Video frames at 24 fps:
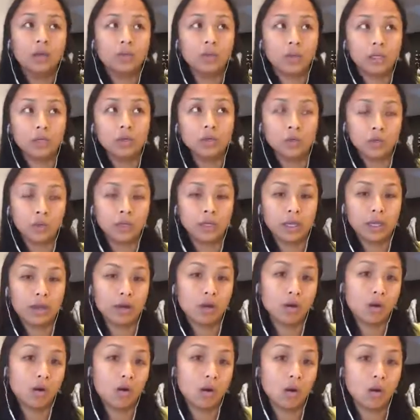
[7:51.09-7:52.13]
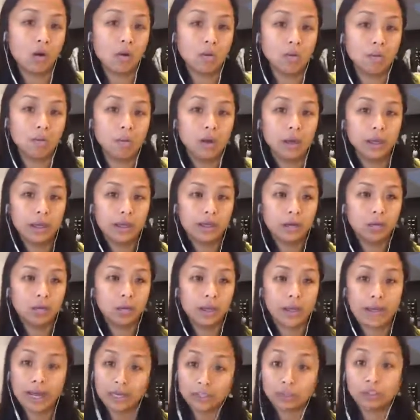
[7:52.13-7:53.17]
when you create a home, it
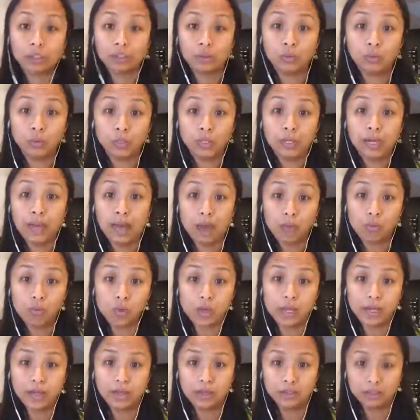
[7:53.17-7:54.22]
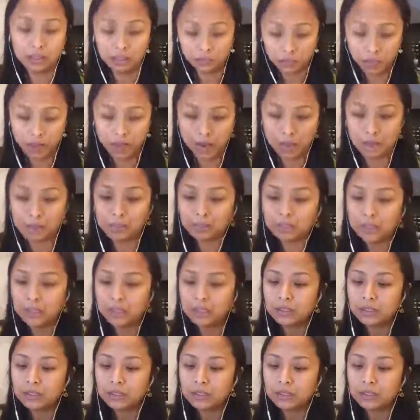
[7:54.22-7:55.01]
will actually work that way as well.